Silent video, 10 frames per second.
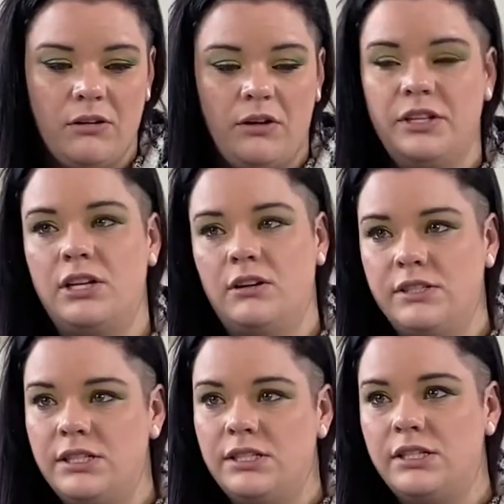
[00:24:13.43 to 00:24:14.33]
All the
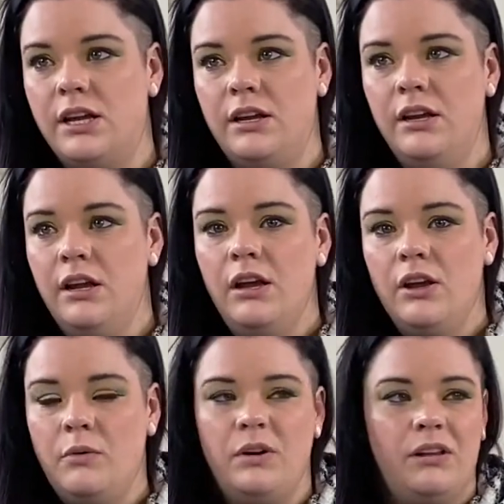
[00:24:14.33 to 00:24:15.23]
toxins that
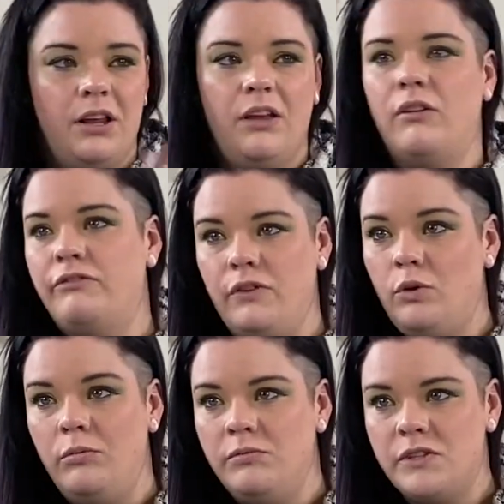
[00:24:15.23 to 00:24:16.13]
go in like are
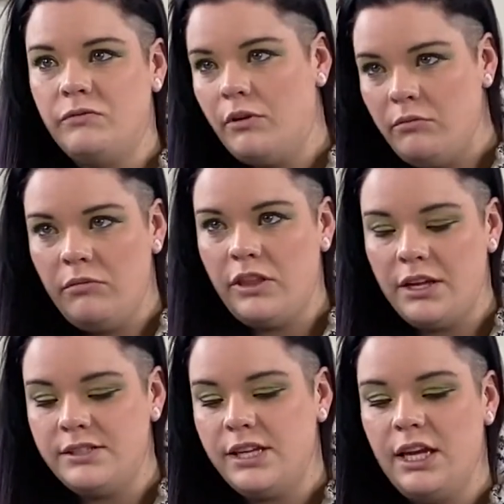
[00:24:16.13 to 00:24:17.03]
fumes from
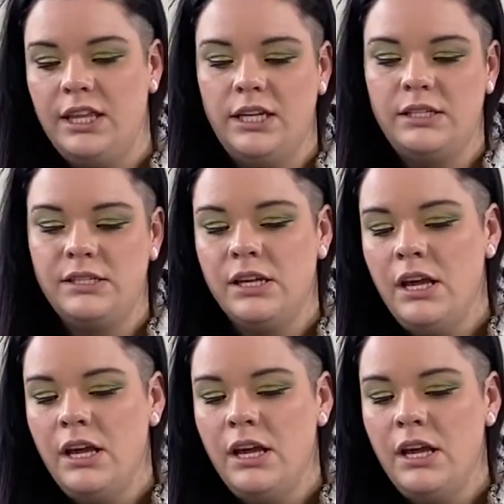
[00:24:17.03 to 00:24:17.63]
things like this.